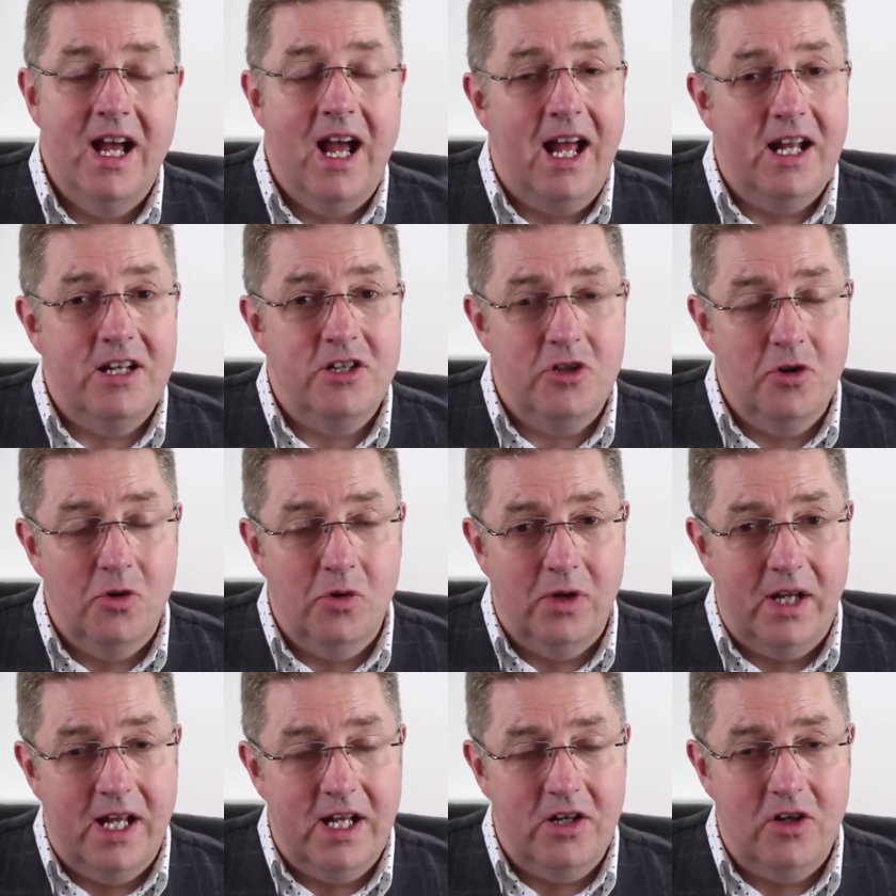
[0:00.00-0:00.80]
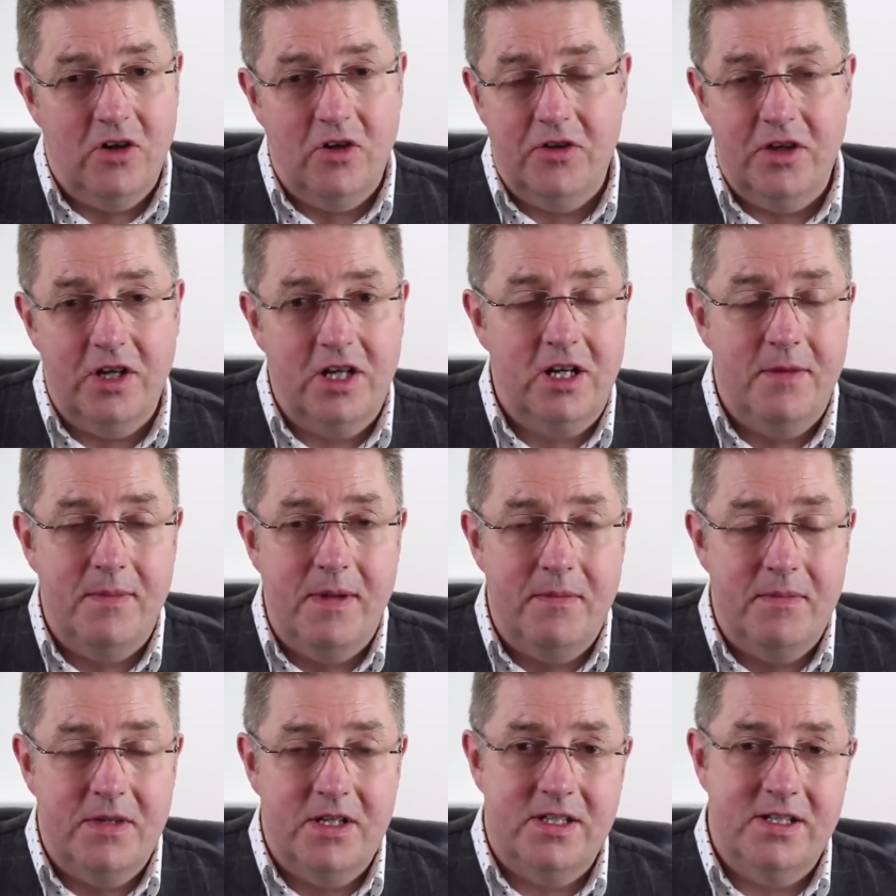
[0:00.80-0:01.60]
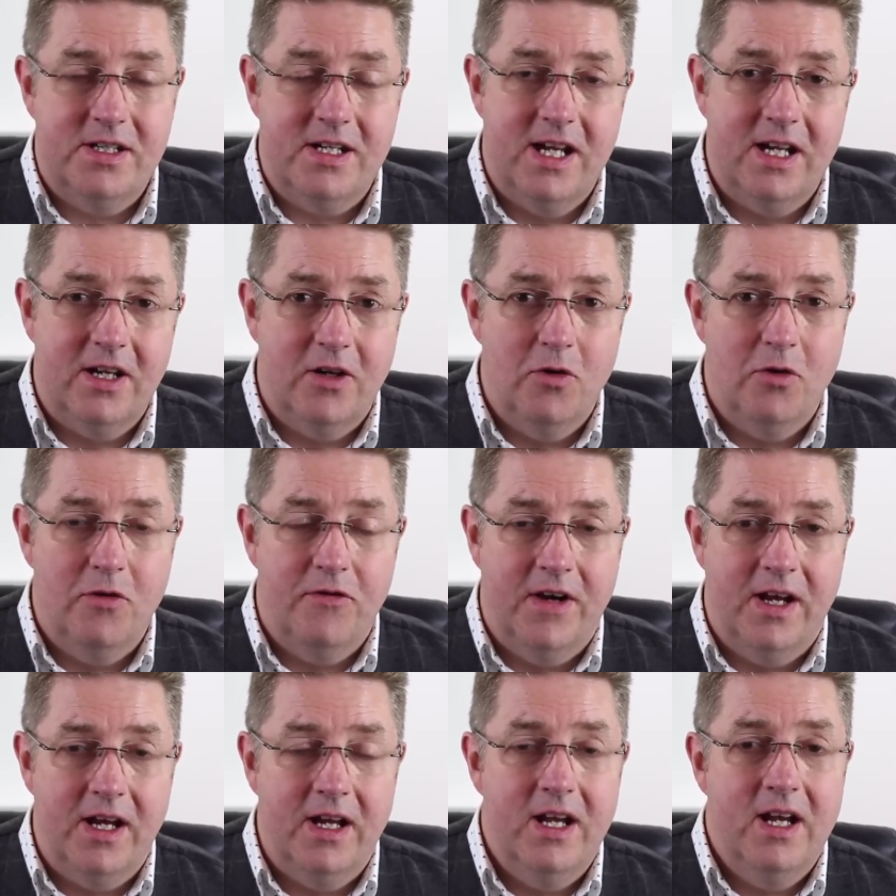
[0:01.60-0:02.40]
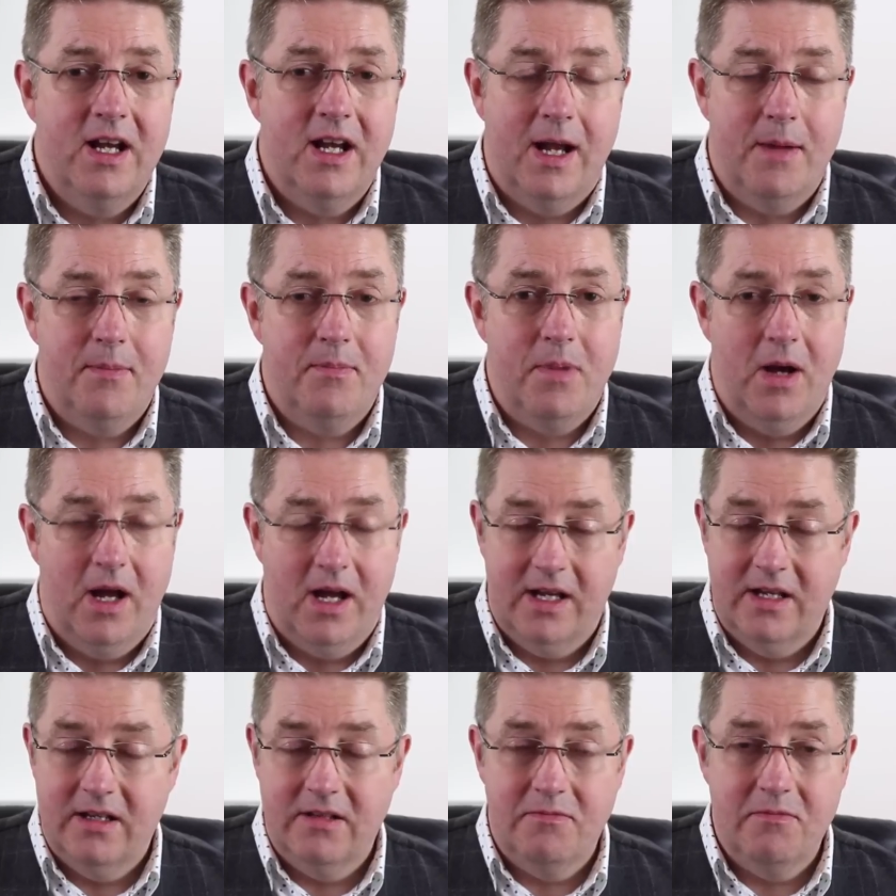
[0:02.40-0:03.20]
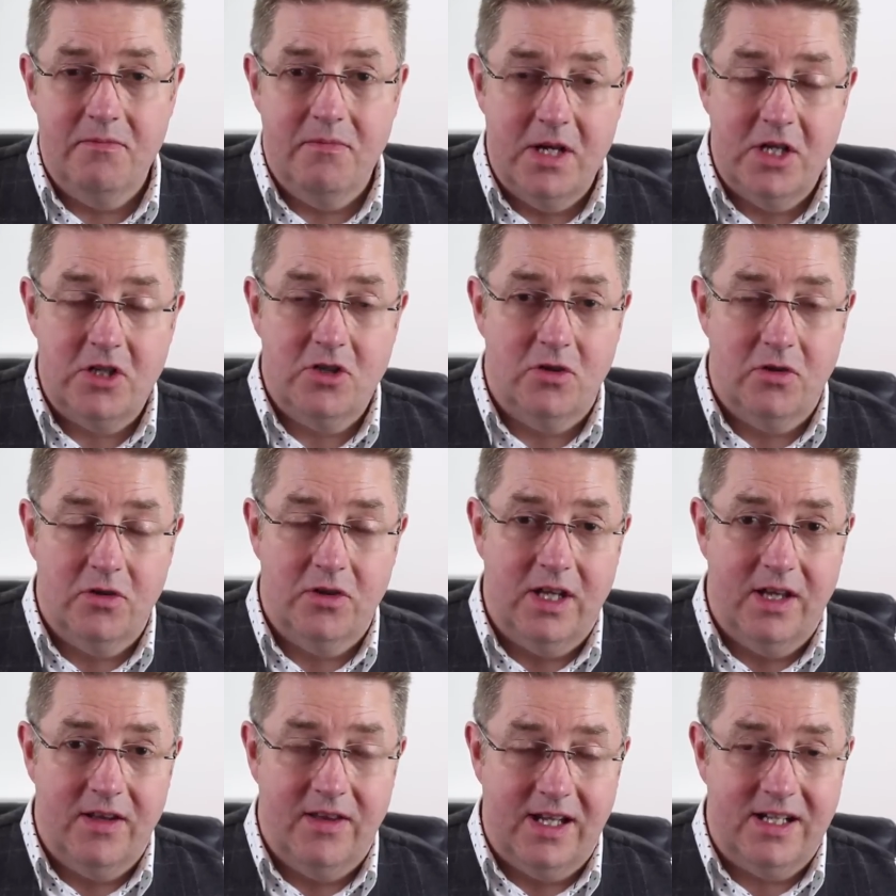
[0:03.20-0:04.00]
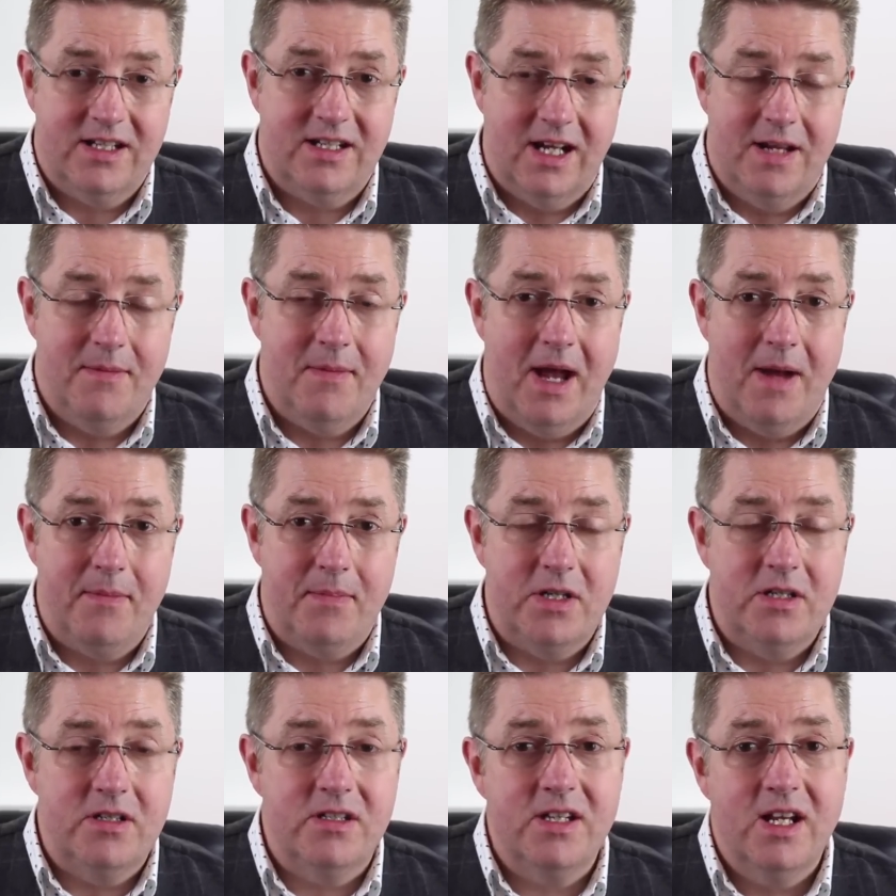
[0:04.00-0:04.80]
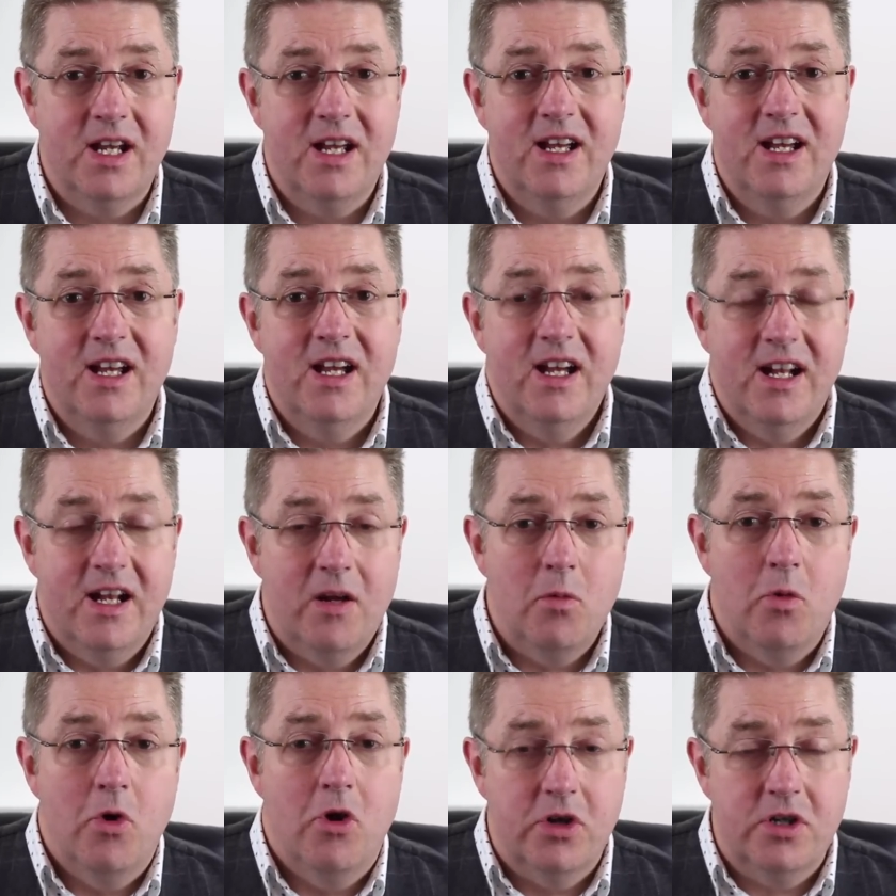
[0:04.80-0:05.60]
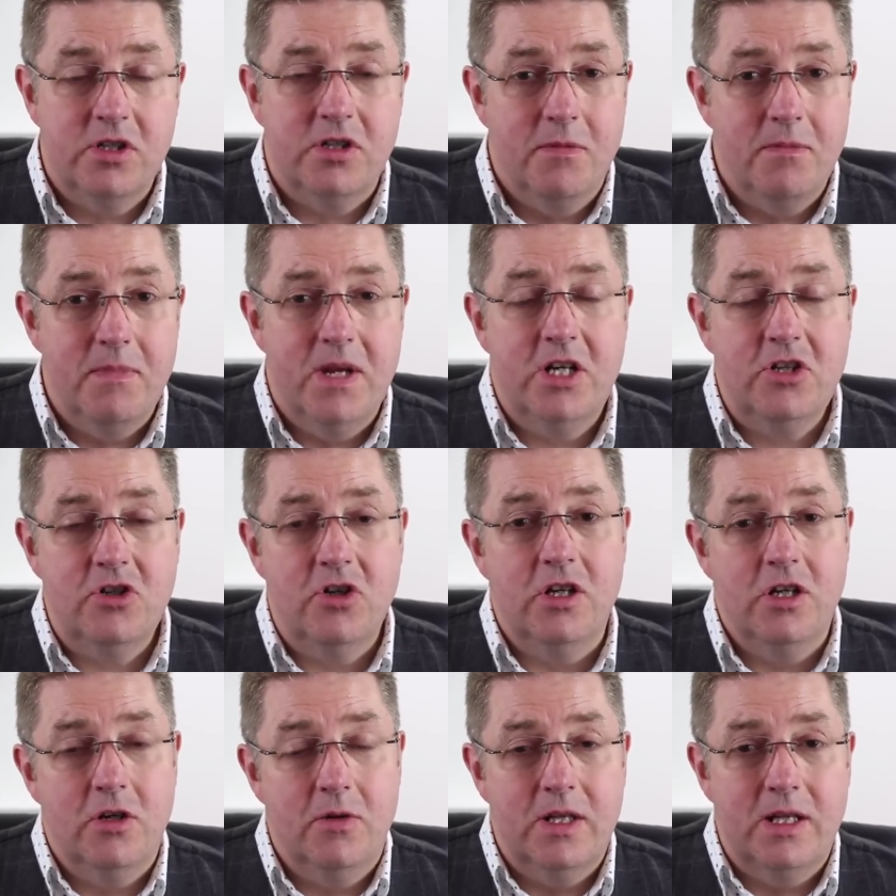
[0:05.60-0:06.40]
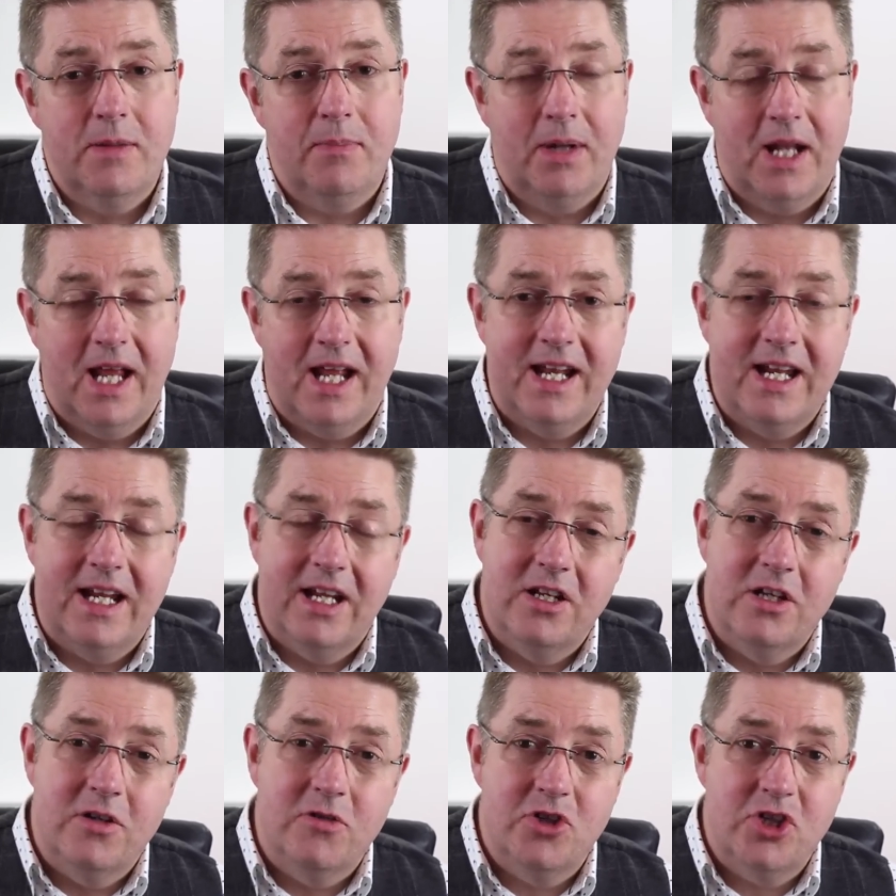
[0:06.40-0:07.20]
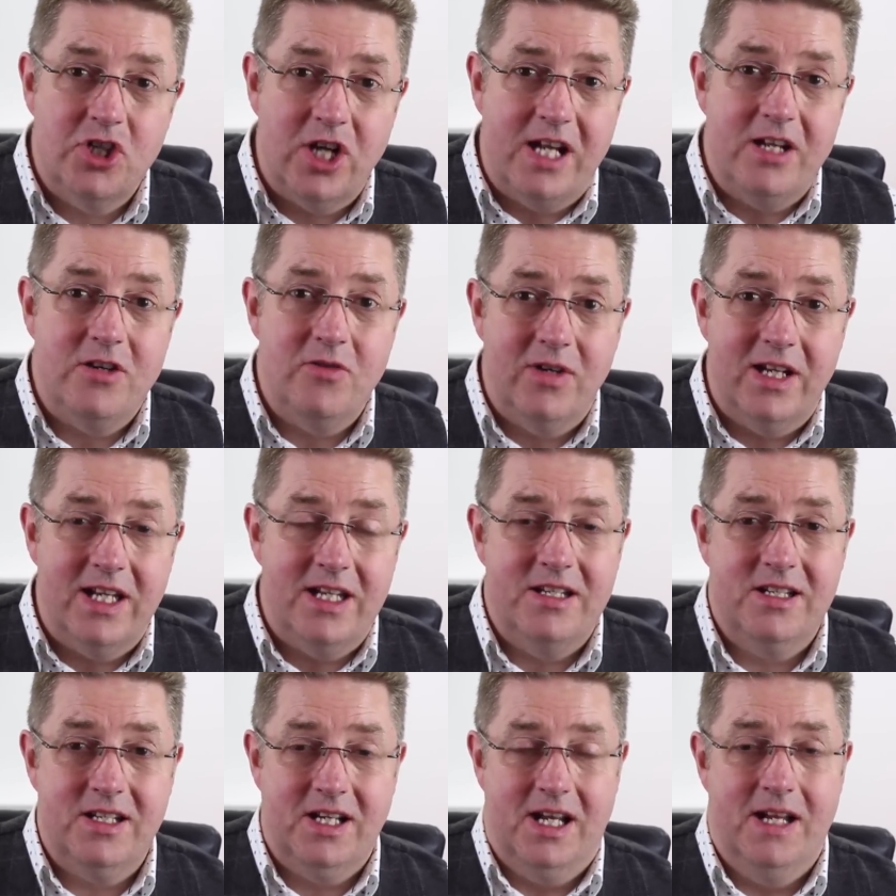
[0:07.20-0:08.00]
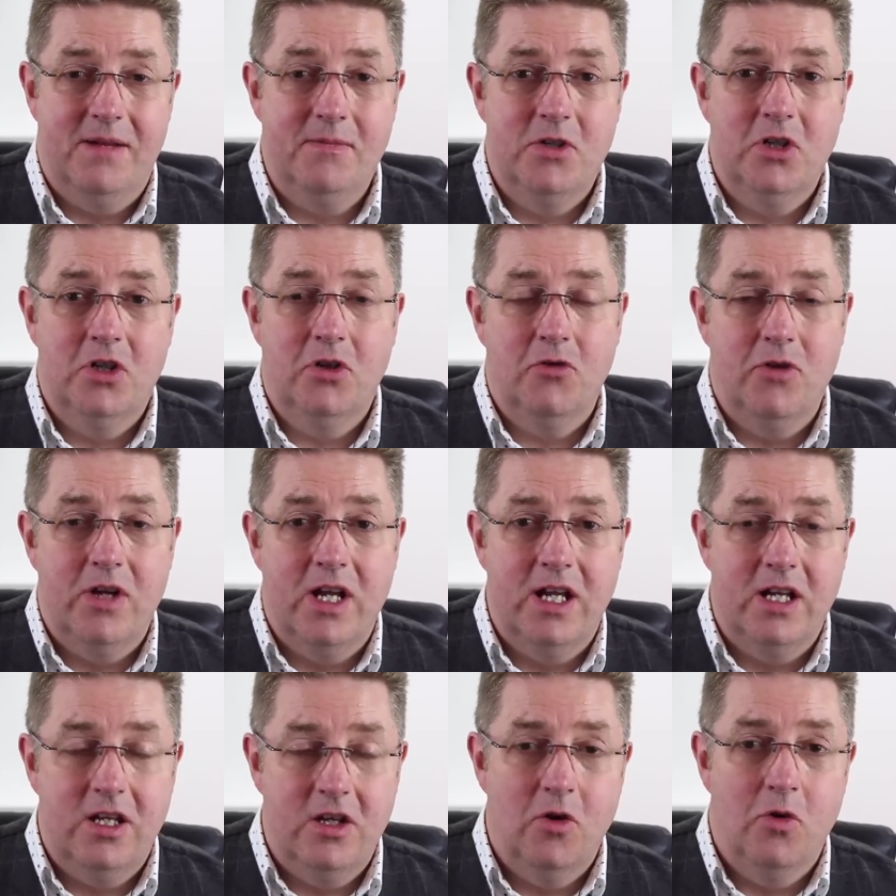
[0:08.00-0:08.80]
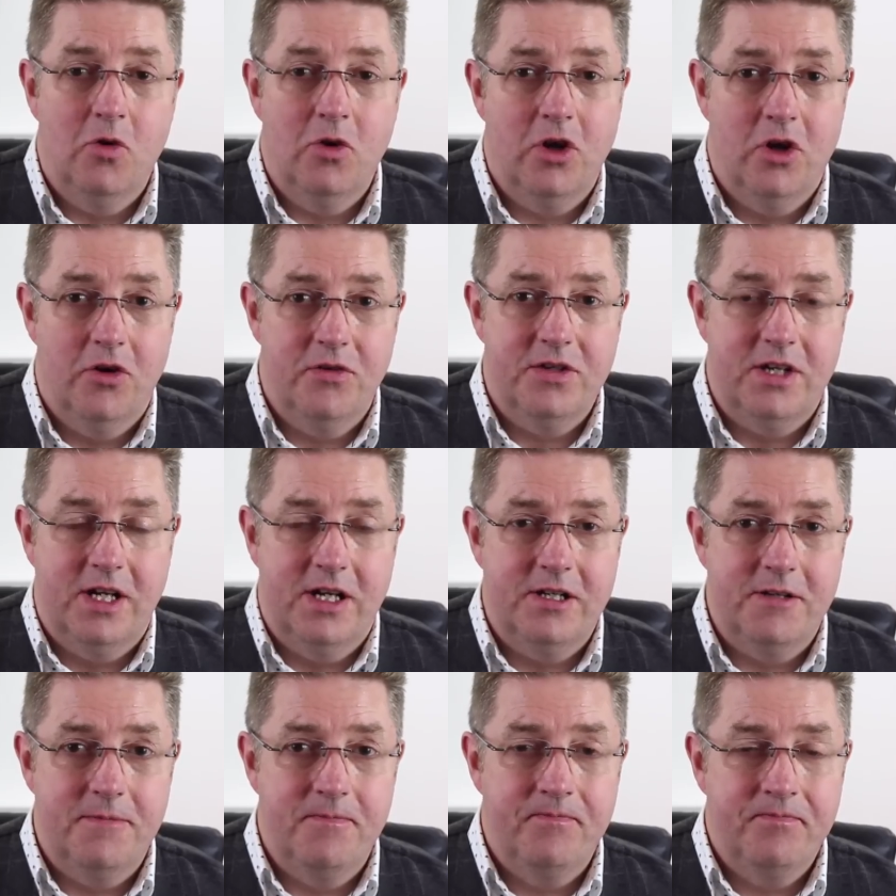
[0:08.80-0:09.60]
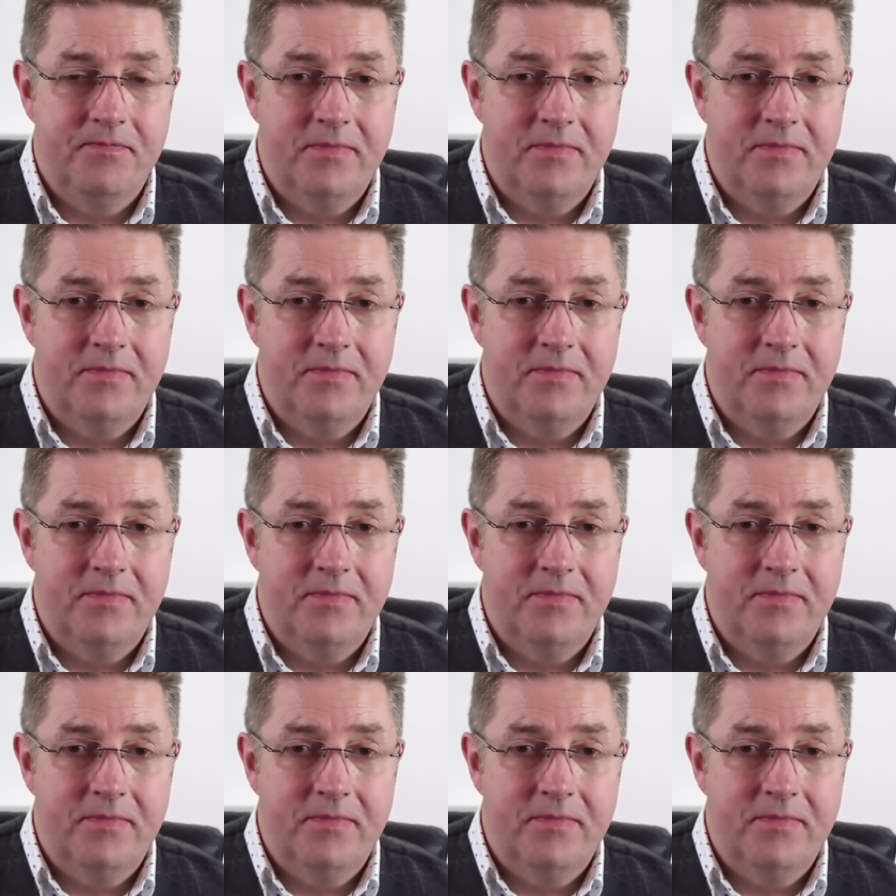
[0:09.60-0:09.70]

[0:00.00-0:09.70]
I don't let other commitments take over. I make sure that time happens and it works. So make sure you're doing the planning and you schedule in time to create your content.